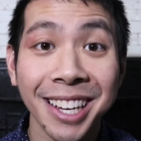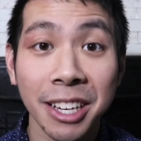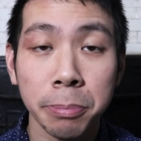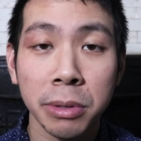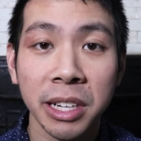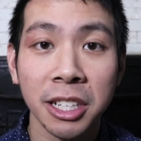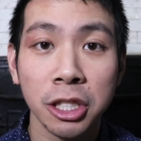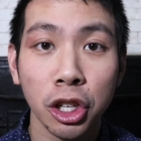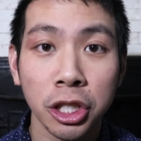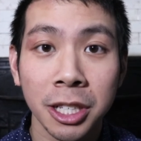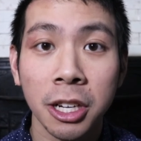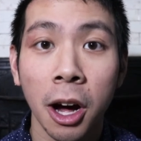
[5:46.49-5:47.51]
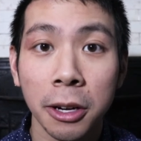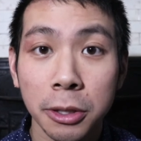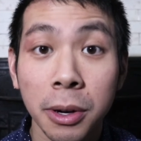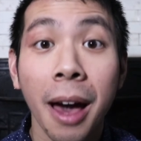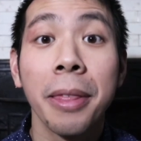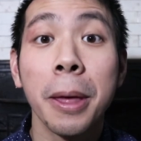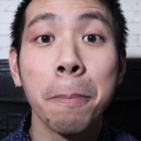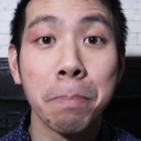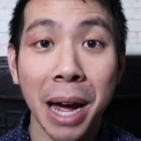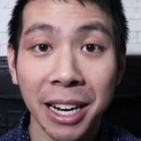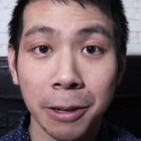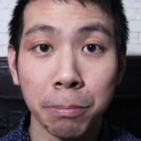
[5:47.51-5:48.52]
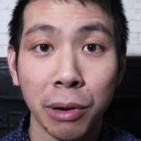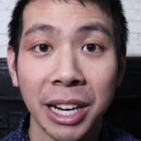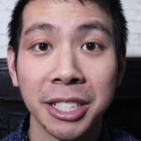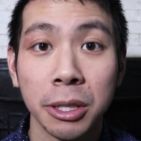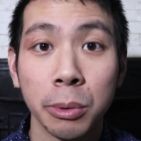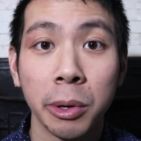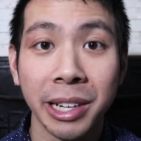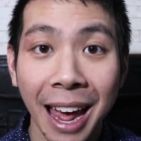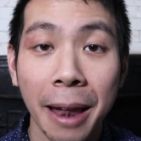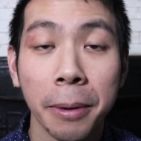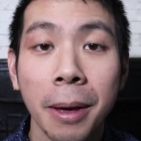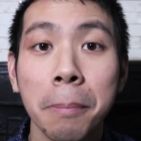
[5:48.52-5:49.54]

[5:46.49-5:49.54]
a pre-construction condo, the better price you will get,